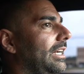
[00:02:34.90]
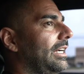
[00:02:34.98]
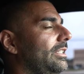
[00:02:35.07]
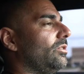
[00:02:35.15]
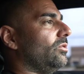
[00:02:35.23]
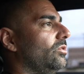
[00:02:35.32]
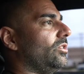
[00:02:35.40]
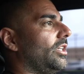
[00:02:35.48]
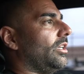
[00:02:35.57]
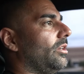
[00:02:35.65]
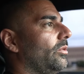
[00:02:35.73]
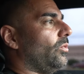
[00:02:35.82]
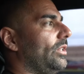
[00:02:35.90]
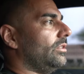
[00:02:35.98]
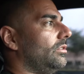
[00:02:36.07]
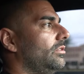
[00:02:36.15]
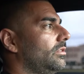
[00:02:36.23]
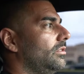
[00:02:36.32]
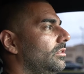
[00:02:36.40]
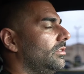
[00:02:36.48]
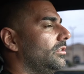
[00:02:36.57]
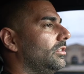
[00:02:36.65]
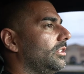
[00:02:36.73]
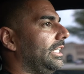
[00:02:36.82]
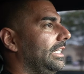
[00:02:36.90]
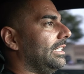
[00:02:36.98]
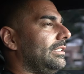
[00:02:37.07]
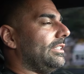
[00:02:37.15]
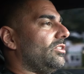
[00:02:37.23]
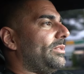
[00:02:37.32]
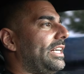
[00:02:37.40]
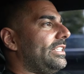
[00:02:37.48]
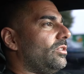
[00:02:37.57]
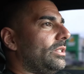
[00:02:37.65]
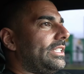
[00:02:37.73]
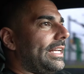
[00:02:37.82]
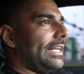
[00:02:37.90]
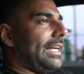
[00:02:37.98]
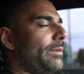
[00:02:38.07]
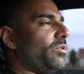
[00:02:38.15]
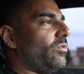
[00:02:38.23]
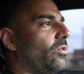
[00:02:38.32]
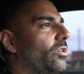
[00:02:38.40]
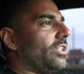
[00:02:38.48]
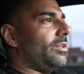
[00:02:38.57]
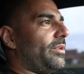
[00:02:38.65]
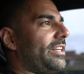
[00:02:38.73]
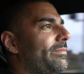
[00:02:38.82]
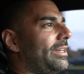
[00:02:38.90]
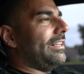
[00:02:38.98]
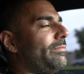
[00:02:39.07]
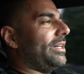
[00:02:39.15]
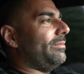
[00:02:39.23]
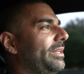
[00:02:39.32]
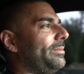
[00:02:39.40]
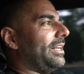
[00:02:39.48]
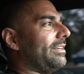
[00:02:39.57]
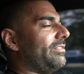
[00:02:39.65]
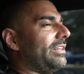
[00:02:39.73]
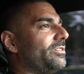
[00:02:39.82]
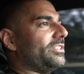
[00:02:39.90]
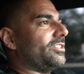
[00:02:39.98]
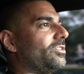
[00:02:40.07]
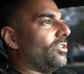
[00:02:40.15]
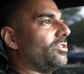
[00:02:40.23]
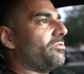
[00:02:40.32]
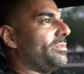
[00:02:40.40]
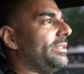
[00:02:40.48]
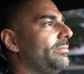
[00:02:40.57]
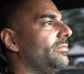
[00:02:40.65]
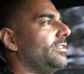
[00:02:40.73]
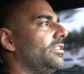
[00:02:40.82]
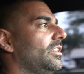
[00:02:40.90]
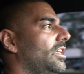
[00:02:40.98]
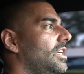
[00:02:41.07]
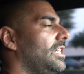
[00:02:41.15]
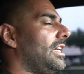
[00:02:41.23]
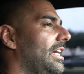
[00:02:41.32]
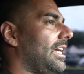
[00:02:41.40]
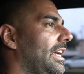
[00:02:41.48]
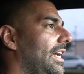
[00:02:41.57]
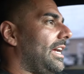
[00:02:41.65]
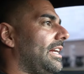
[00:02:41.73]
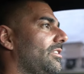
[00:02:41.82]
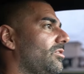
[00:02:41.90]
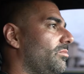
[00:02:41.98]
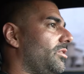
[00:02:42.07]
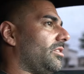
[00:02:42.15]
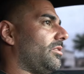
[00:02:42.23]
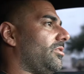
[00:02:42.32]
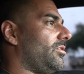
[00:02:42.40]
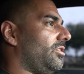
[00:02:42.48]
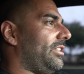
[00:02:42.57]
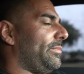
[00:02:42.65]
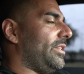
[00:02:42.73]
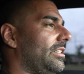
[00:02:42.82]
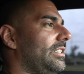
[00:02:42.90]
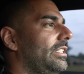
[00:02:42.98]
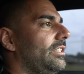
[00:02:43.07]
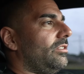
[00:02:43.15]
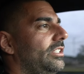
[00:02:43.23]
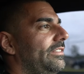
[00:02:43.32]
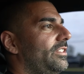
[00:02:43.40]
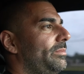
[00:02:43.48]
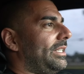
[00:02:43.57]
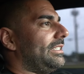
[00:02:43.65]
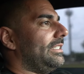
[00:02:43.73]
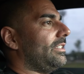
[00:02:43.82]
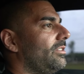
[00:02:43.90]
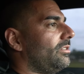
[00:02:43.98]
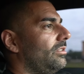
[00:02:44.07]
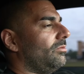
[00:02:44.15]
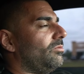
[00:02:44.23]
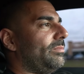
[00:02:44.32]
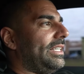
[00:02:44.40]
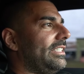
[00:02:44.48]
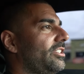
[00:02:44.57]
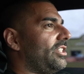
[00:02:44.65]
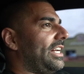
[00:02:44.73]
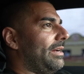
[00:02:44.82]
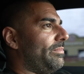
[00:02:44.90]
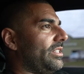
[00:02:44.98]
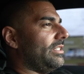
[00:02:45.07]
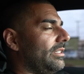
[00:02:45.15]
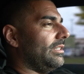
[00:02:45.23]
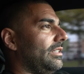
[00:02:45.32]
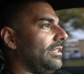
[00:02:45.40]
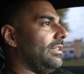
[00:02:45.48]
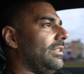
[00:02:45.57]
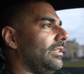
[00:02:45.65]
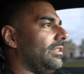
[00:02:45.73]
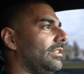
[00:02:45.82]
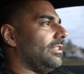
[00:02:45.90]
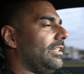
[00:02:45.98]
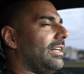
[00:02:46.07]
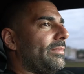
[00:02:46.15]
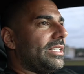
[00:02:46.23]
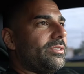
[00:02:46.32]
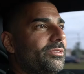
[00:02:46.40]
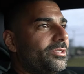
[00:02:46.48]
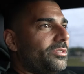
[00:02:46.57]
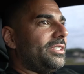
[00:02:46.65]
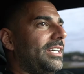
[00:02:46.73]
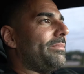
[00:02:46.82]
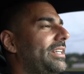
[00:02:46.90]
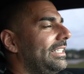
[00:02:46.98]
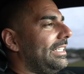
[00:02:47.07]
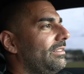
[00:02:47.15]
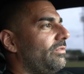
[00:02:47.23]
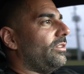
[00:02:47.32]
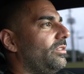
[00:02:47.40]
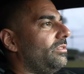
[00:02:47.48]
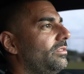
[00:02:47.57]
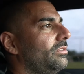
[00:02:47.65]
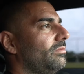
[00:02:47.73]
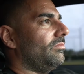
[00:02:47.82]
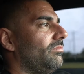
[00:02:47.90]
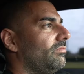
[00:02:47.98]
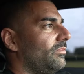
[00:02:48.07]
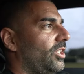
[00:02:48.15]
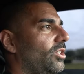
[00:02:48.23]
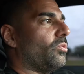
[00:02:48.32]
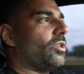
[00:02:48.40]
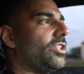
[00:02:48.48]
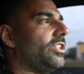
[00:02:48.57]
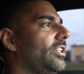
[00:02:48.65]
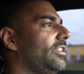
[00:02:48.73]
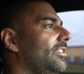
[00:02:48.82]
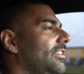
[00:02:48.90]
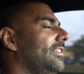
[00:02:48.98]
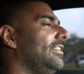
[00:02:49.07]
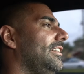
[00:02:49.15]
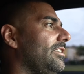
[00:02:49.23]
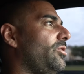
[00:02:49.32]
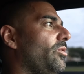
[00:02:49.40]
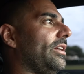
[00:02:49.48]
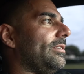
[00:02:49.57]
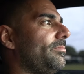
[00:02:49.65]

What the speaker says: I told Will, the salesman I deal with at Apple Ford, a good buddy of mine, I bought maybe like 5 or 6 cars from him, and I told him, look dude, you give me a good deal, you give it to me at sticker, we'll make this happen, you got my social, you got my info, you know we're good, let's do it.